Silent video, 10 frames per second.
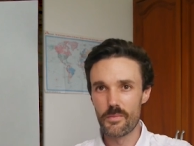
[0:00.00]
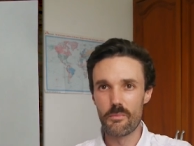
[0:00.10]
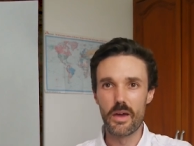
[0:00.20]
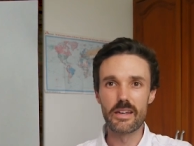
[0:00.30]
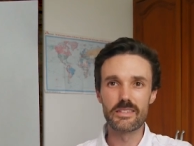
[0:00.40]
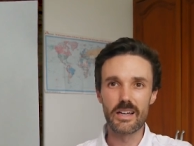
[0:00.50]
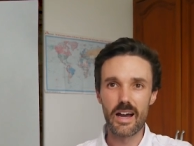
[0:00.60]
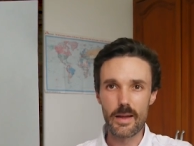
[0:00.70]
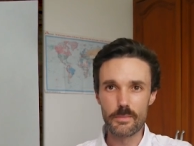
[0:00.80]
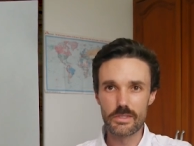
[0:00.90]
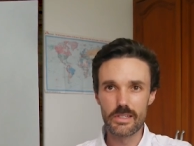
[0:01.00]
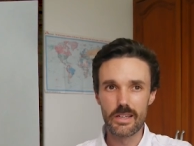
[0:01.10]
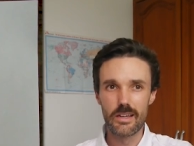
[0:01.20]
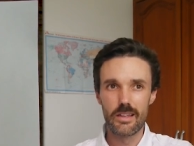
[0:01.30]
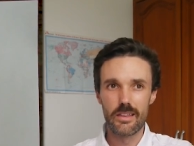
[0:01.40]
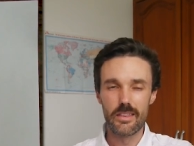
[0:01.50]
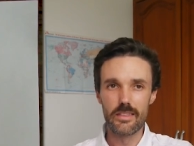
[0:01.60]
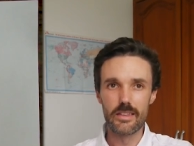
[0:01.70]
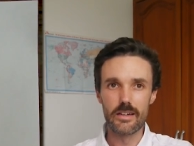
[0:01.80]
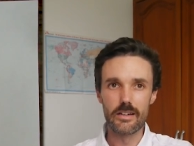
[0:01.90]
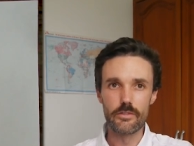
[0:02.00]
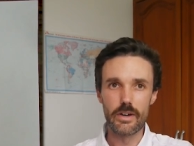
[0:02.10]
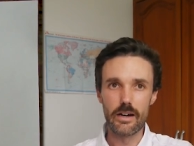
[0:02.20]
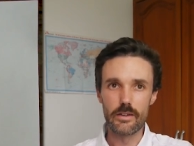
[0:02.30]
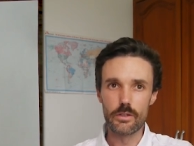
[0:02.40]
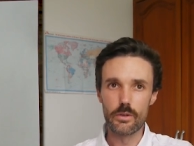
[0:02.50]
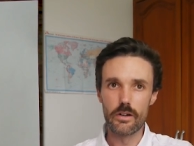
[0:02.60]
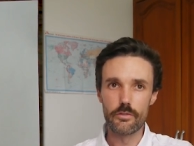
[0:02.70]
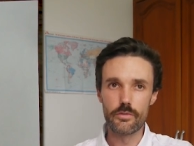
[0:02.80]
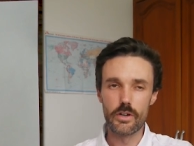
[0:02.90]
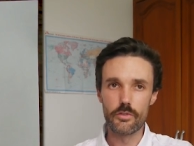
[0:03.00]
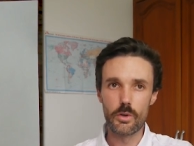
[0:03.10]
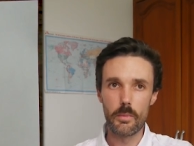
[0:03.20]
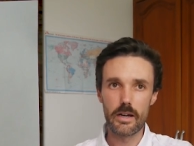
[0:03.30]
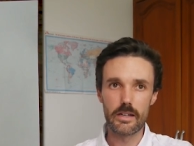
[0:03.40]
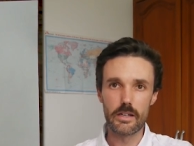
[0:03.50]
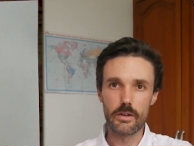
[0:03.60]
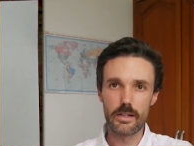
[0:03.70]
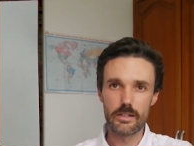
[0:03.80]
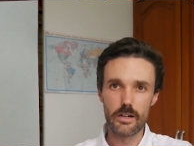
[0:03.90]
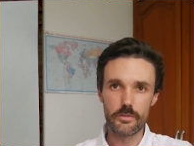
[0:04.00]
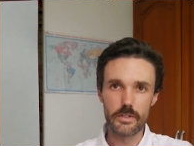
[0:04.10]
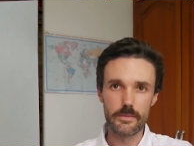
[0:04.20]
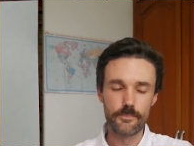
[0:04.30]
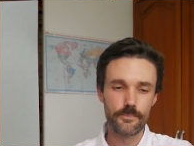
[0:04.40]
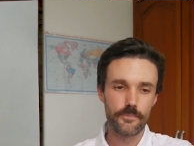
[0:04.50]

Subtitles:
many times the value of commodity grade coffee.